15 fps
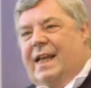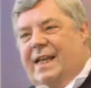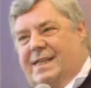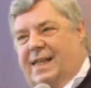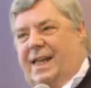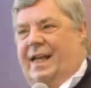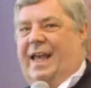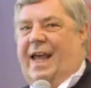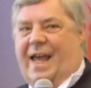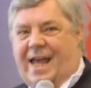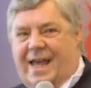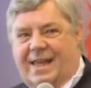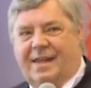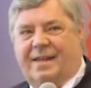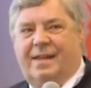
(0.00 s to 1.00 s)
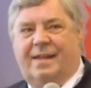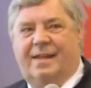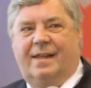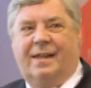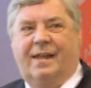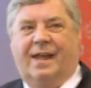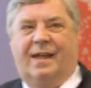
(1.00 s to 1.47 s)
that's like a hand,
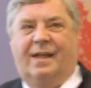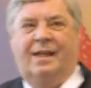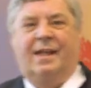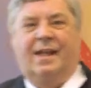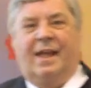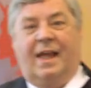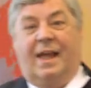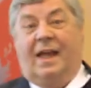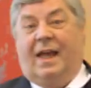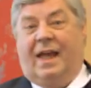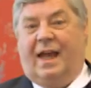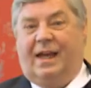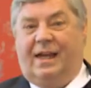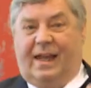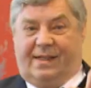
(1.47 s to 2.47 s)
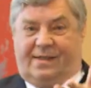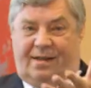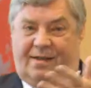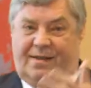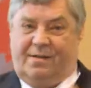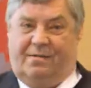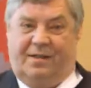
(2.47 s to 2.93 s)
yeah? And that's
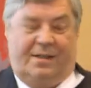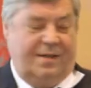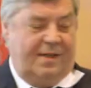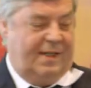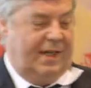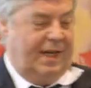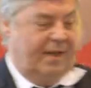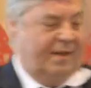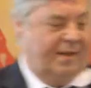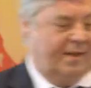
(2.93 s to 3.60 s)
also what you see in